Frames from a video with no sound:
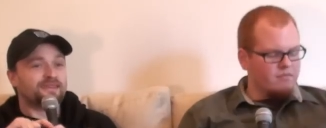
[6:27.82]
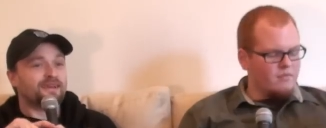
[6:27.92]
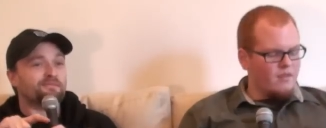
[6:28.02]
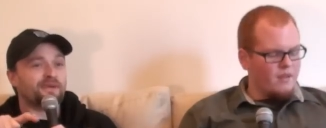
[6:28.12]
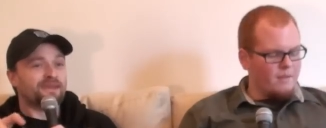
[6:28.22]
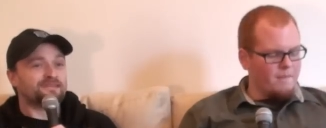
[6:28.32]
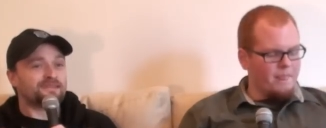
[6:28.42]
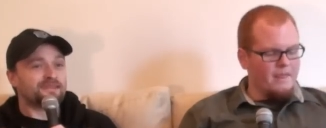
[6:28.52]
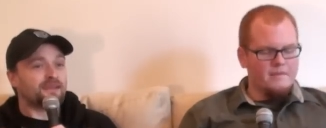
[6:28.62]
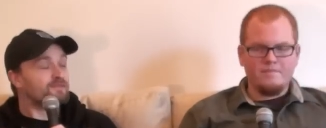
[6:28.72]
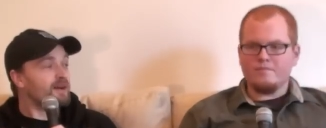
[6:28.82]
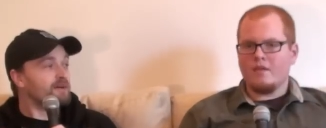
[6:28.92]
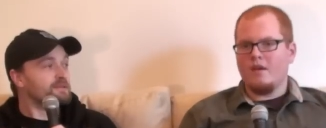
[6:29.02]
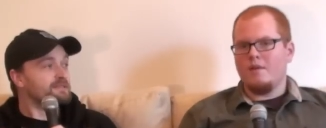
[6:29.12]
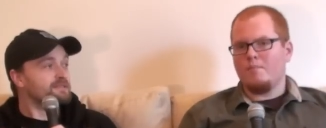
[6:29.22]
Speaker 1: the amazing Dave
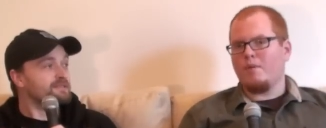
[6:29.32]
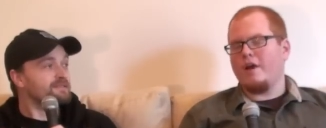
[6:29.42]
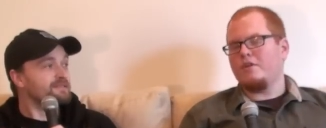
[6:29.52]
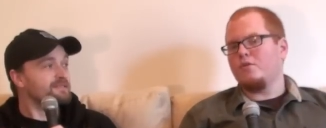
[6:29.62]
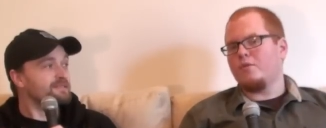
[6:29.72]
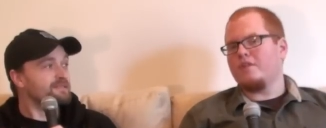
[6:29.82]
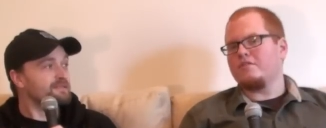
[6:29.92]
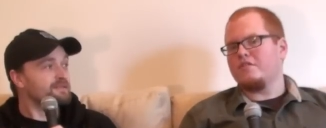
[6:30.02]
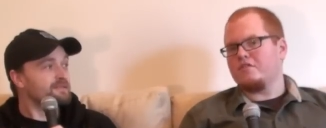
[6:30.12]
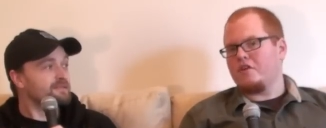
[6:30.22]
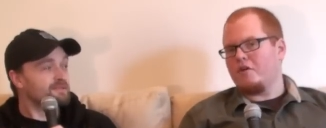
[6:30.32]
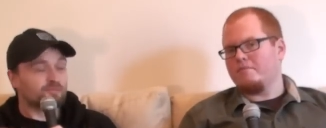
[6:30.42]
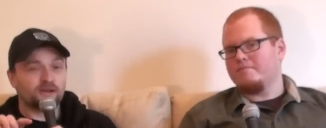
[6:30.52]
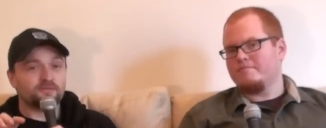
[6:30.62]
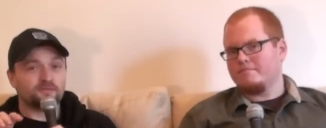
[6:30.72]
Thomason, Brian, who runs the show?
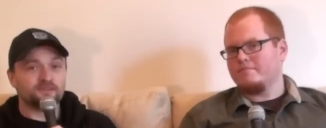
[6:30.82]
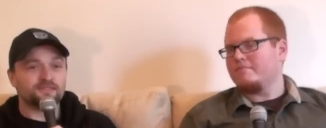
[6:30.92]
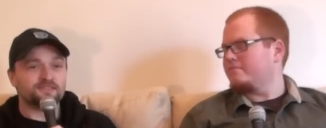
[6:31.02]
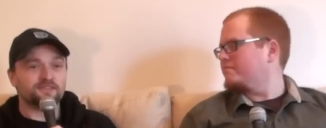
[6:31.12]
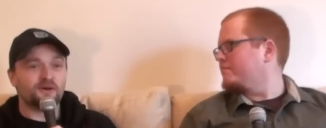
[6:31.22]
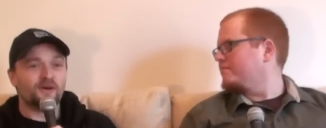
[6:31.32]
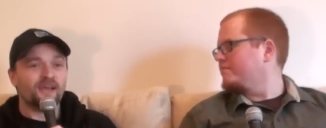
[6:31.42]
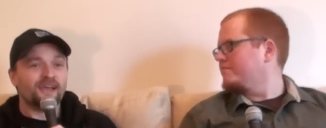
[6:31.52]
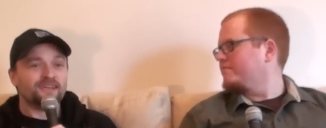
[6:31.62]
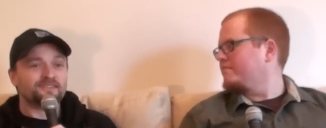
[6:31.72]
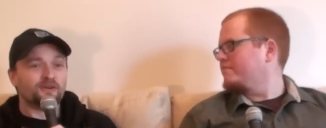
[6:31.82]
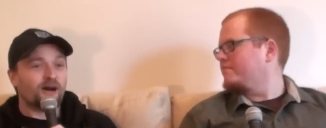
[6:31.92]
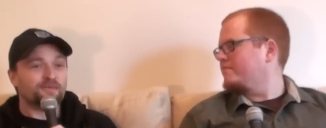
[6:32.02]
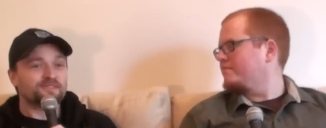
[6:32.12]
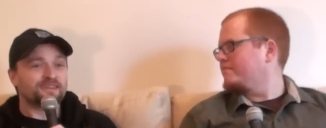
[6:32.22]
Brian who runs the show. So
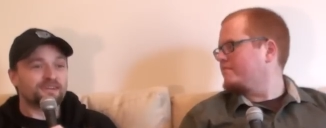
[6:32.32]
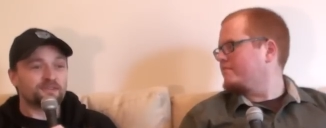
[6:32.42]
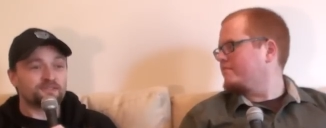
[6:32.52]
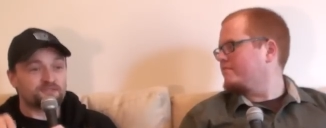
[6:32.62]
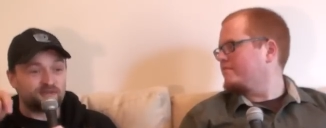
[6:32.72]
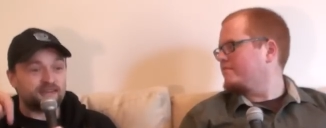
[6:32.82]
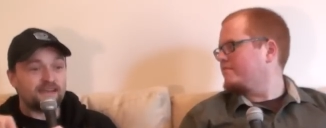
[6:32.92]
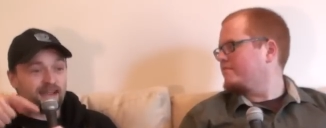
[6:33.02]
I'm standing on the street